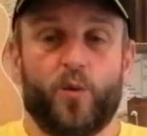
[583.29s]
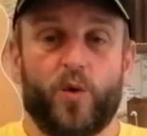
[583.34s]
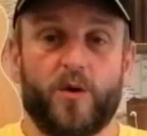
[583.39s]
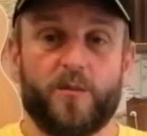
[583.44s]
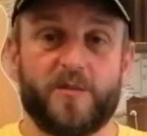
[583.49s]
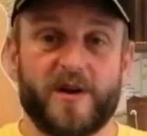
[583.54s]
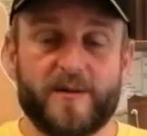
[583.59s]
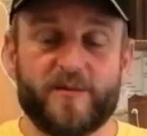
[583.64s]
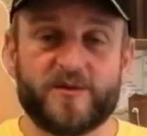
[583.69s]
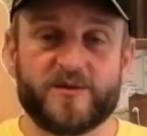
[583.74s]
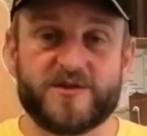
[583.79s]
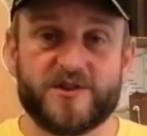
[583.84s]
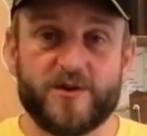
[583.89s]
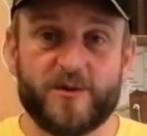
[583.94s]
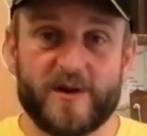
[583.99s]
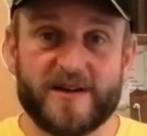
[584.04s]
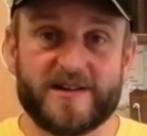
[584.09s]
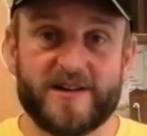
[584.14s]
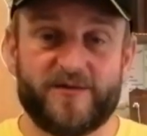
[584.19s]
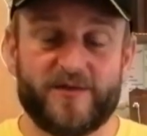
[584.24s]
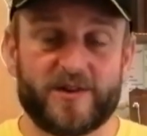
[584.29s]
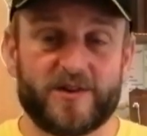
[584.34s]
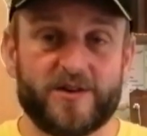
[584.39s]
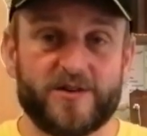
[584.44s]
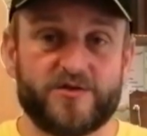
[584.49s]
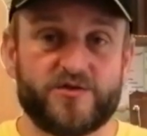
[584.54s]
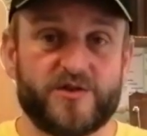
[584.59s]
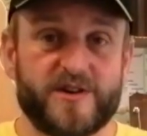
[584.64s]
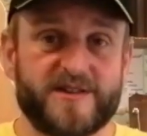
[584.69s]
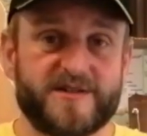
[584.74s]
what people do in
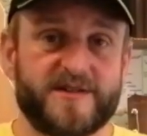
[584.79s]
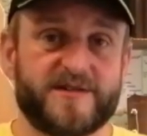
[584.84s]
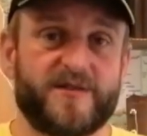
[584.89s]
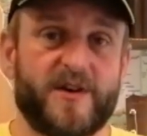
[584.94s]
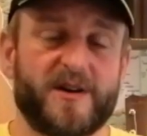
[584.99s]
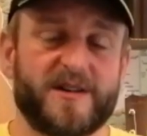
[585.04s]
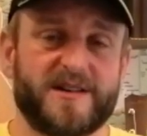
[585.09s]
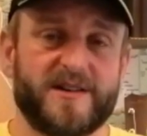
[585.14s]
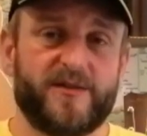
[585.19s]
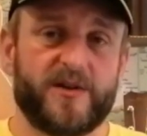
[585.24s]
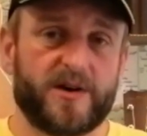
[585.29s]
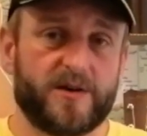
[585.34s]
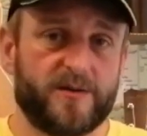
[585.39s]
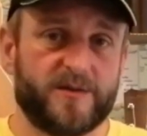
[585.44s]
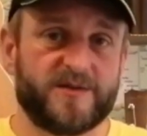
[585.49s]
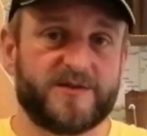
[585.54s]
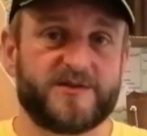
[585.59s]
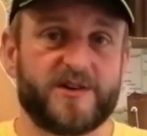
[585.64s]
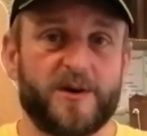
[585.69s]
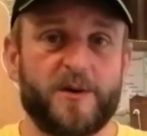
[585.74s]
different countries is very difficult.